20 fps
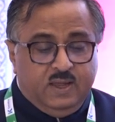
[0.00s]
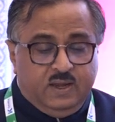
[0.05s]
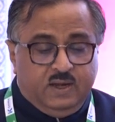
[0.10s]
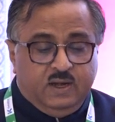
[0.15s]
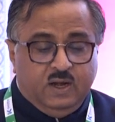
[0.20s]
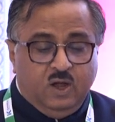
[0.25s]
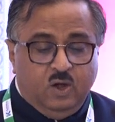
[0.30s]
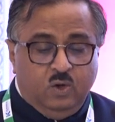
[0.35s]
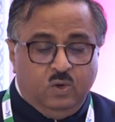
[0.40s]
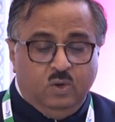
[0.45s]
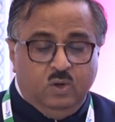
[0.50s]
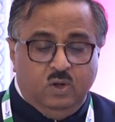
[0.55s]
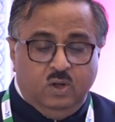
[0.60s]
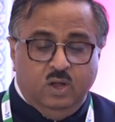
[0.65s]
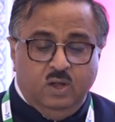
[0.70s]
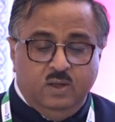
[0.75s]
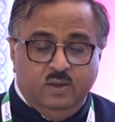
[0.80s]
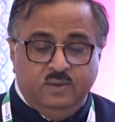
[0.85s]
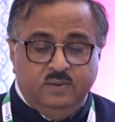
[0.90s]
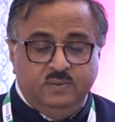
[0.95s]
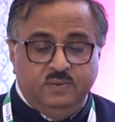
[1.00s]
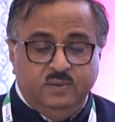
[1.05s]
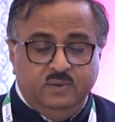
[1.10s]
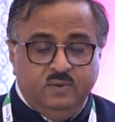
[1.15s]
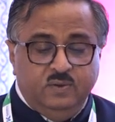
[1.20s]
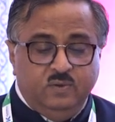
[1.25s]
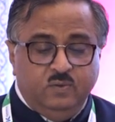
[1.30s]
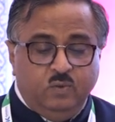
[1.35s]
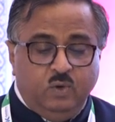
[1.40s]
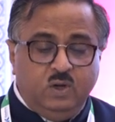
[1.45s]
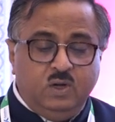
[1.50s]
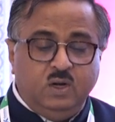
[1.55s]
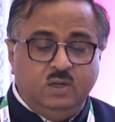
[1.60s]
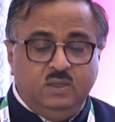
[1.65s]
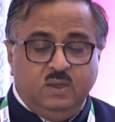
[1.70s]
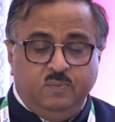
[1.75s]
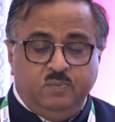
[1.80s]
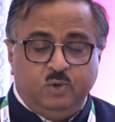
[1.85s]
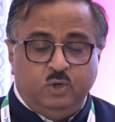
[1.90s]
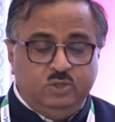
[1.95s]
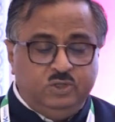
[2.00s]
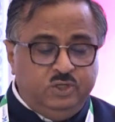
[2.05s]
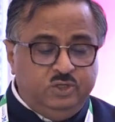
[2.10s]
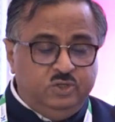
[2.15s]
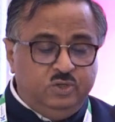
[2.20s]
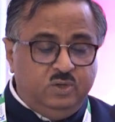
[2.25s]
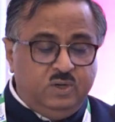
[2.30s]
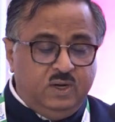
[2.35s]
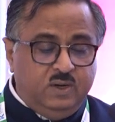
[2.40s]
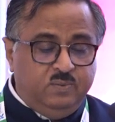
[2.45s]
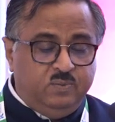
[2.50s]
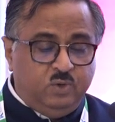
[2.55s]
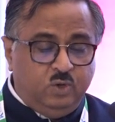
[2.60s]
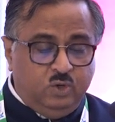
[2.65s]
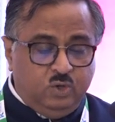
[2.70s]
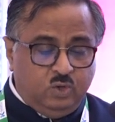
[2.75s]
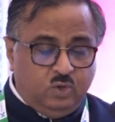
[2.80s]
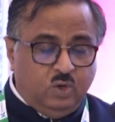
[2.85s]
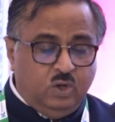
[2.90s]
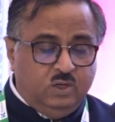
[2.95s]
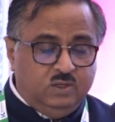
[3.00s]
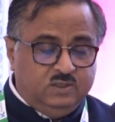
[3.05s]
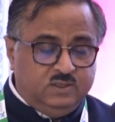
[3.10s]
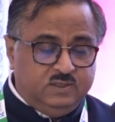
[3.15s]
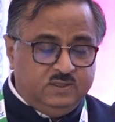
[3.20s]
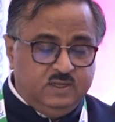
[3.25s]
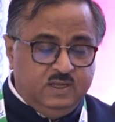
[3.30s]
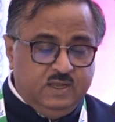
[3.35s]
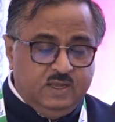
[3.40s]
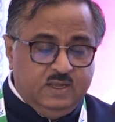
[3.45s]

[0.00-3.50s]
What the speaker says: Now, what are the procedure and protocols?